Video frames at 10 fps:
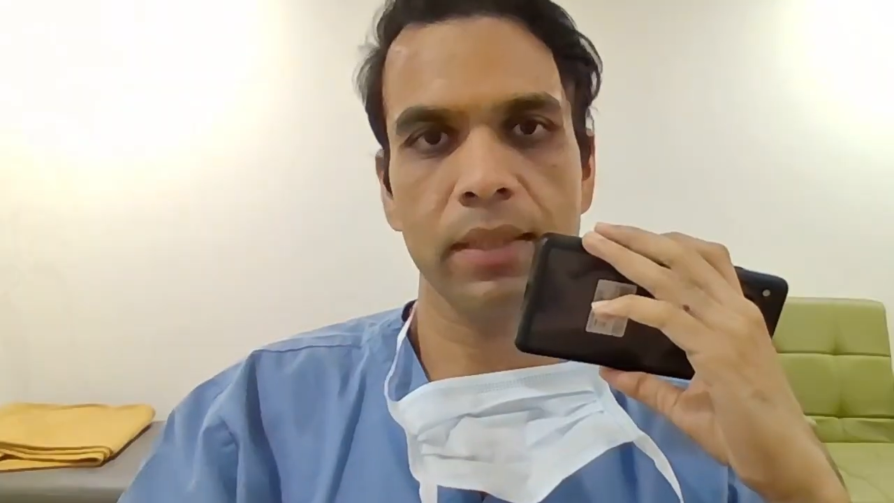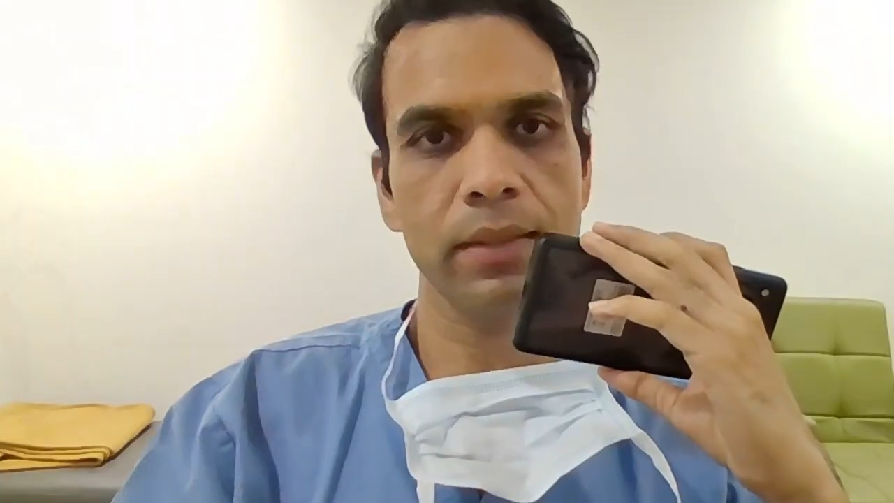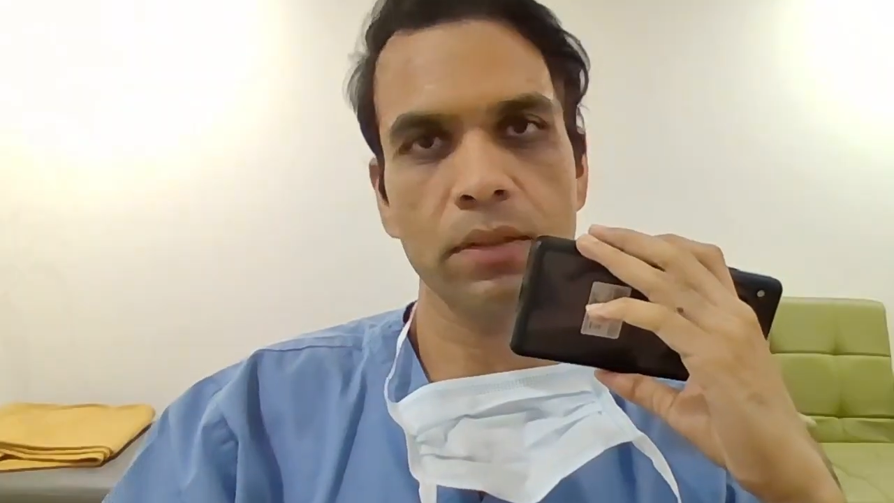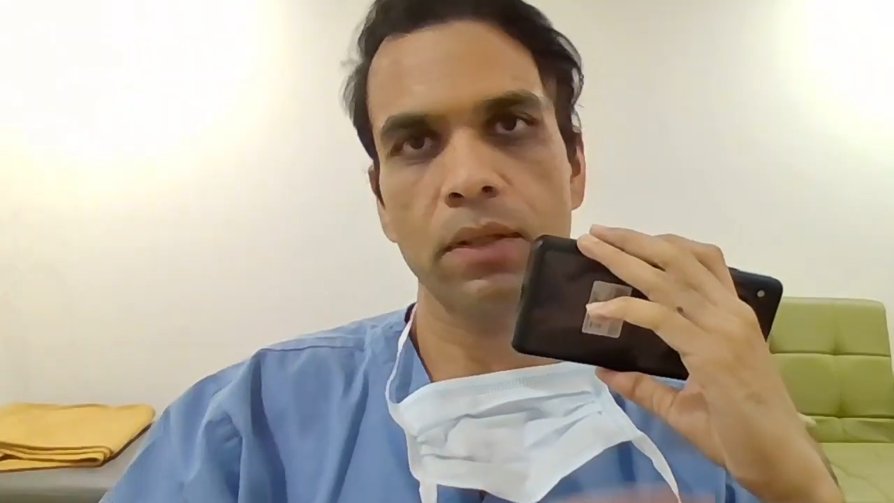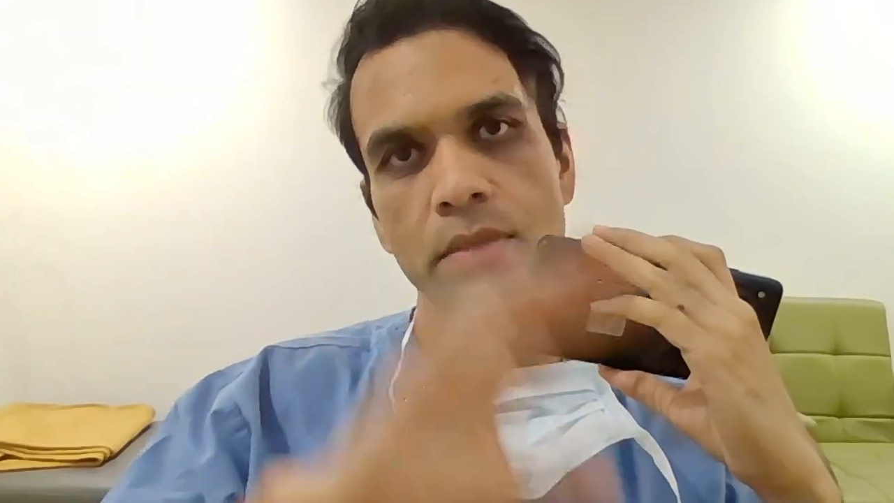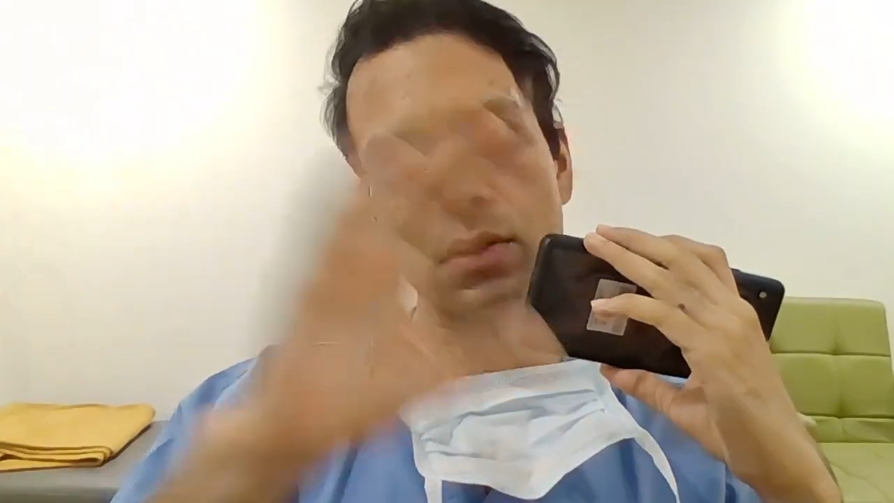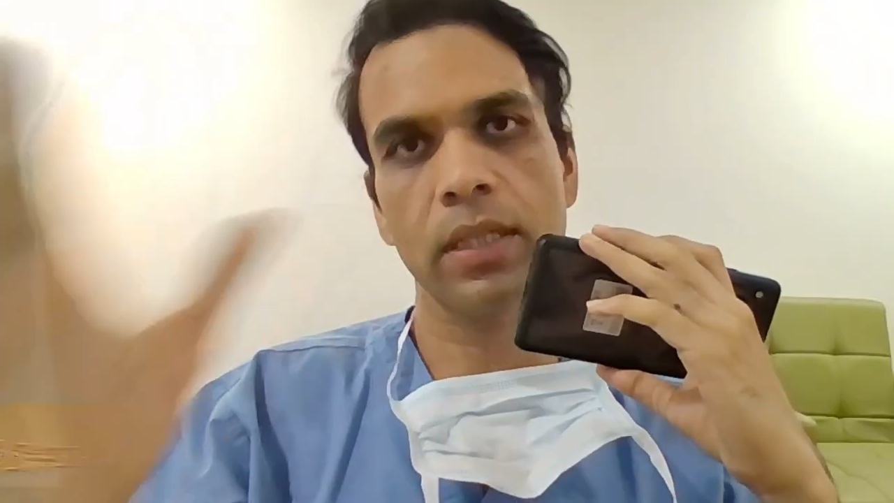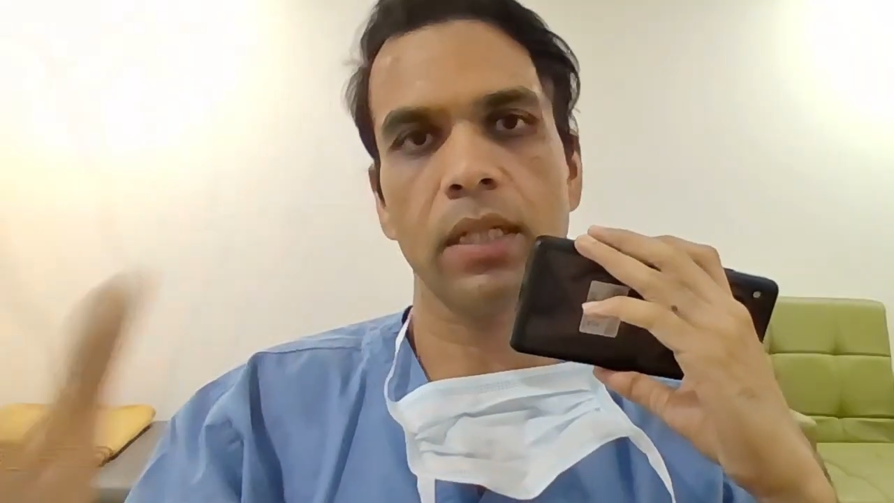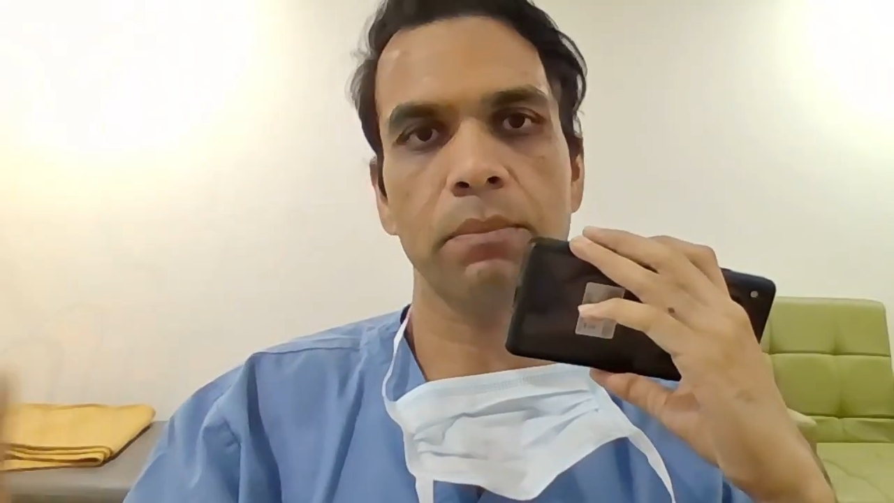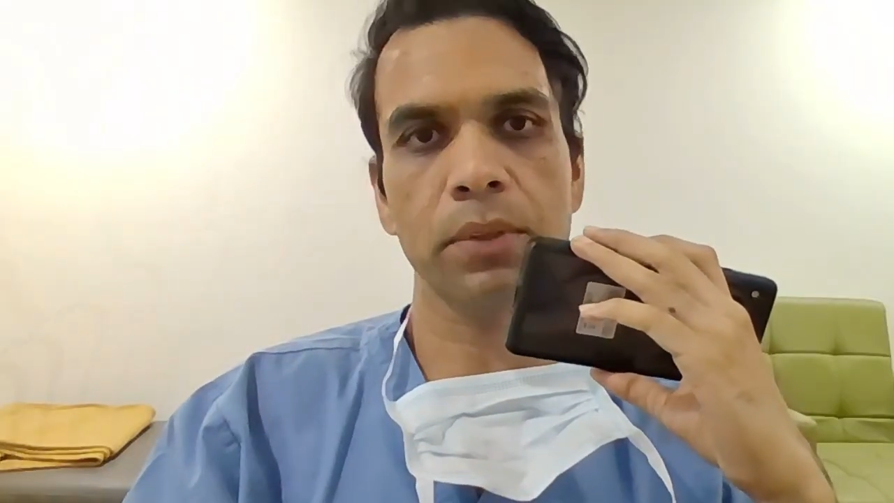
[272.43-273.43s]
and it will also
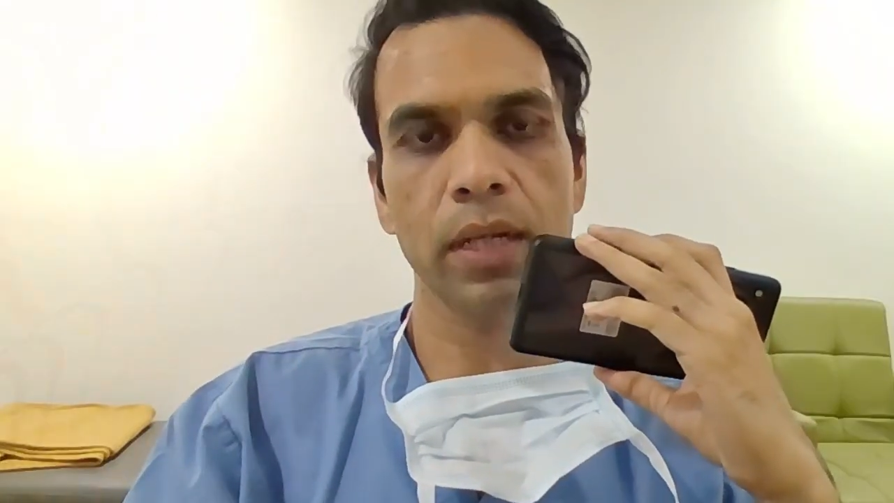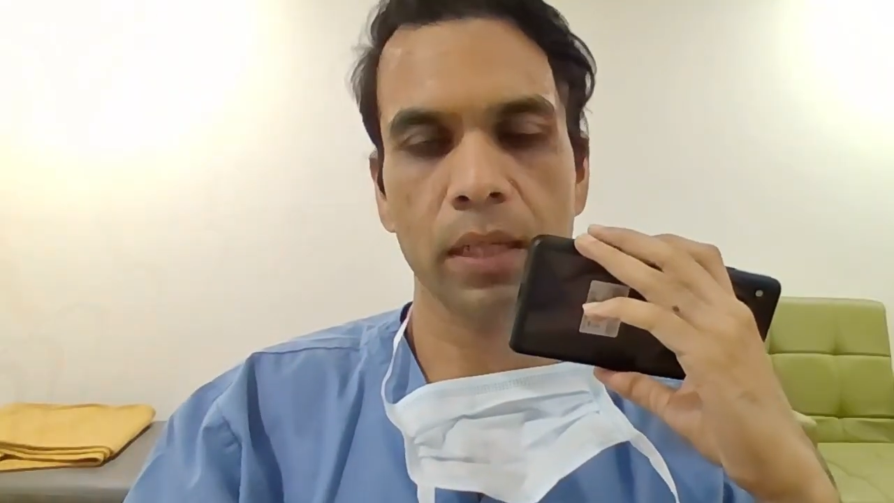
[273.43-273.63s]
keep you